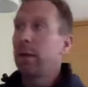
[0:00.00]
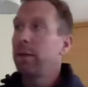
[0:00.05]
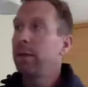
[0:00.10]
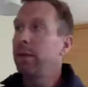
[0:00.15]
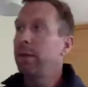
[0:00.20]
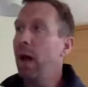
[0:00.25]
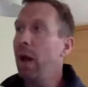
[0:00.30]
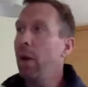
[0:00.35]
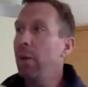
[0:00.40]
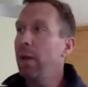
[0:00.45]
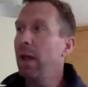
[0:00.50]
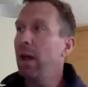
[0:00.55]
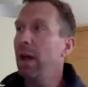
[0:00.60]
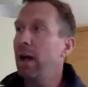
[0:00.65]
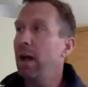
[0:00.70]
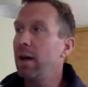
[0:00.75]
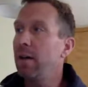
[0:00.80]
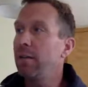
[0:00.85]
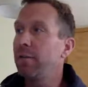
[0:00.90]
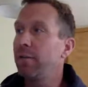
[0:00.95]
Now we
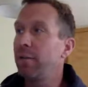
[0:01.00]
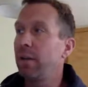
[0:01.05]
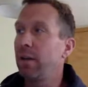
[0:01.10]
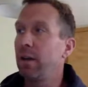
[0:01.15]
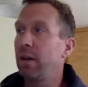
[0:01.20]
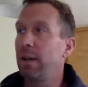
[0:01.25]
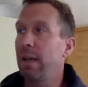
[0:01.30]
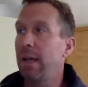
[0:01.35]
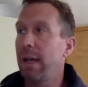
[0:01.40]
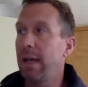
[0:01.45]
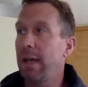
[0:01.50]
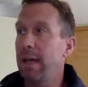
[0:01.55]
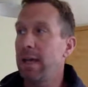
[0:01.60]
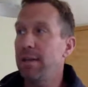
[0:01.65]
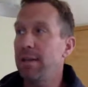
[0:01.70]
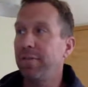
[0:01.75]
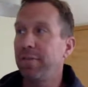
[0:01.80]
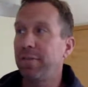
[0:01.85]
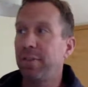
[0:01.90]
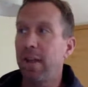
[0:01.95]
have an
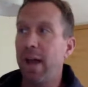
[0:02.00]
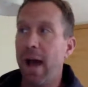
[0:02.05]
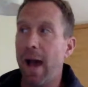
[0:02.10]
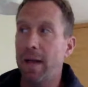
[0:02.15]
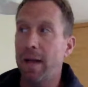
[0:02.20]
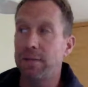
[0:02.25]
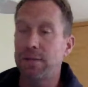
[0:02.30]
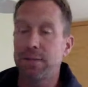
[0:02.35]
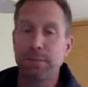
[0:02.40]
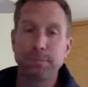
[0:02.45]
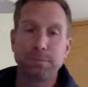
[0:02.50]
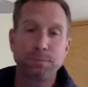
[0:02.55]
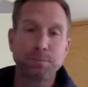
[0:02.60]
A flat,